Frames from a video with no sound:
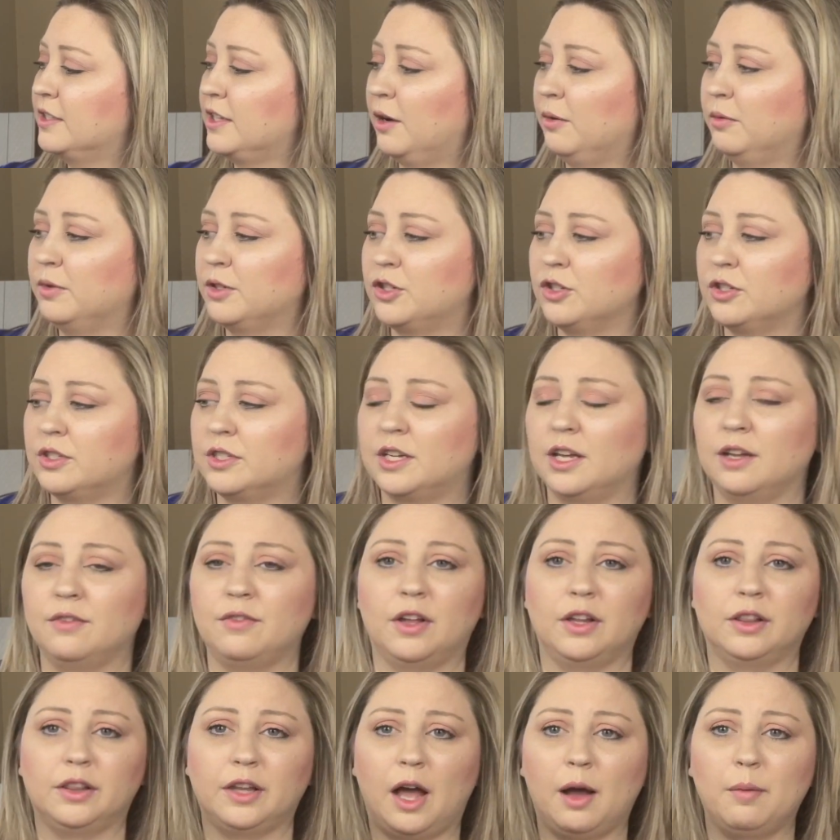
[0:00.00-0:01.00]
that would just give
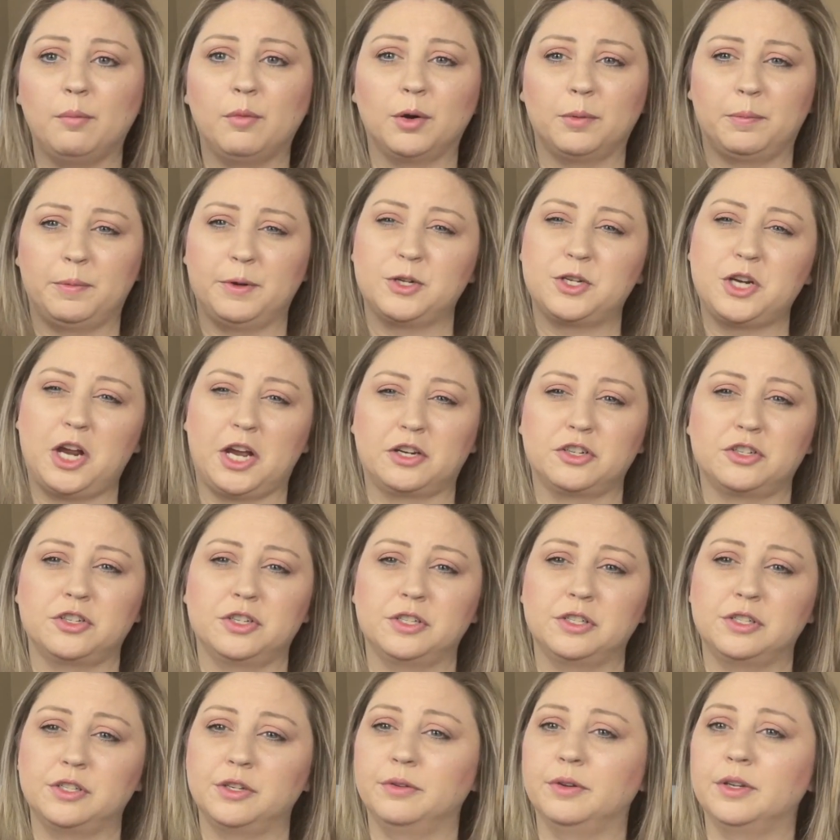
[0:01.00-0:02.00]
a lot more
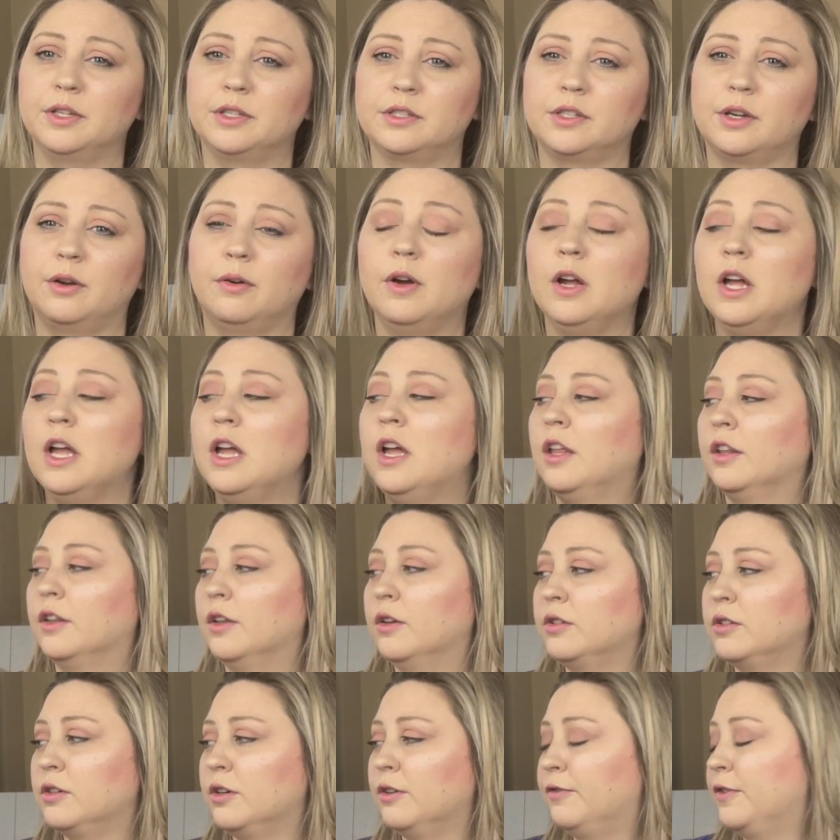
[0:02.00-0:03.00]
protection to it. So
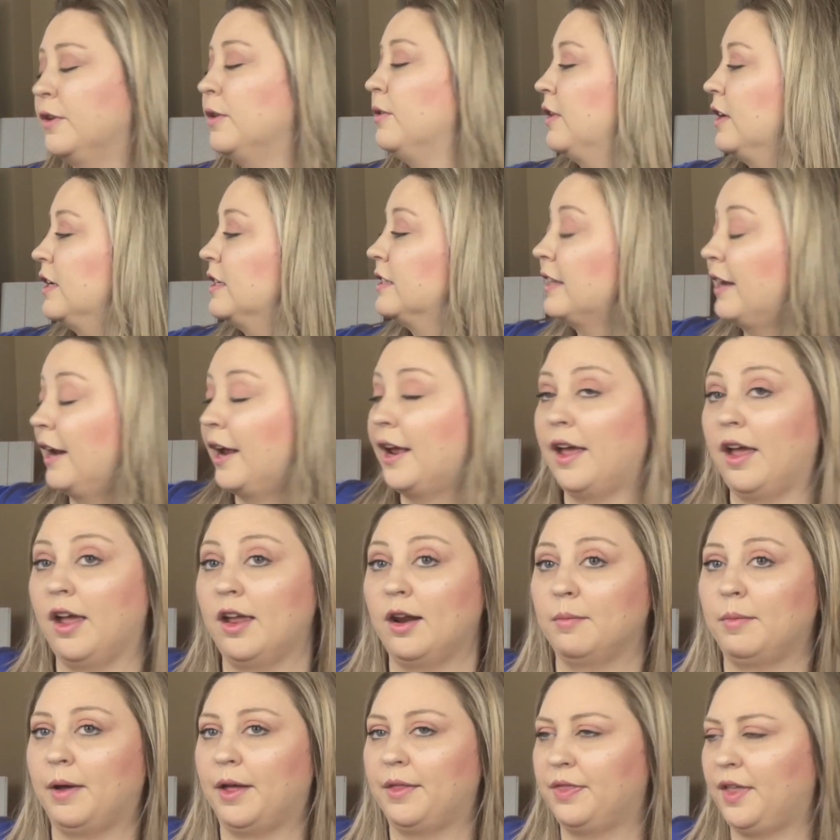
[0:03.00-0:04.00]
those are a few things that I
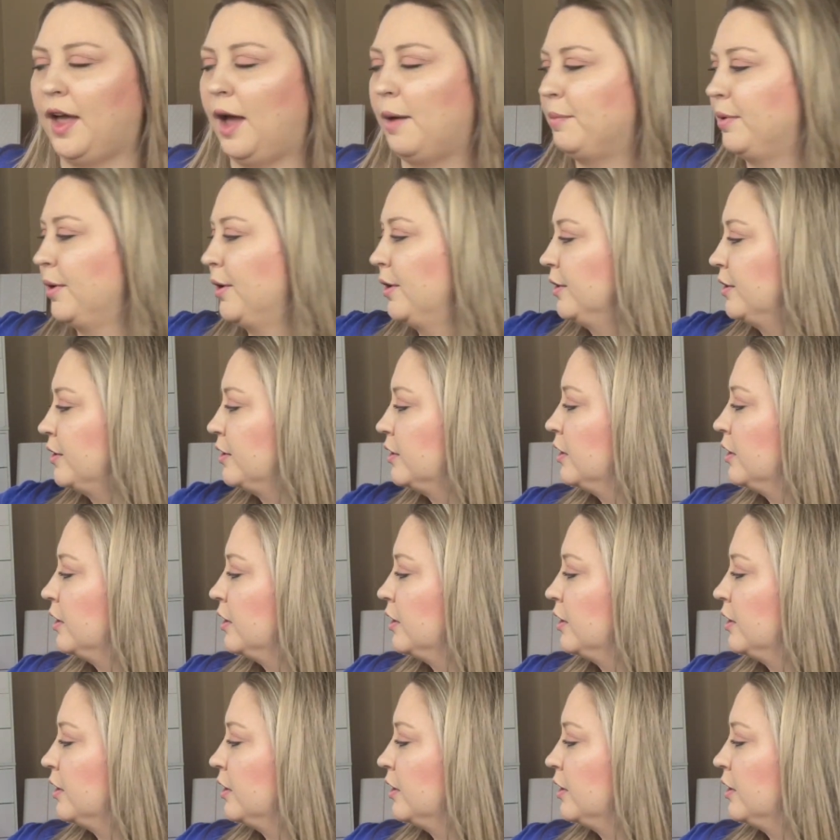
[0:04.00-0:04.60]
hate about that purse.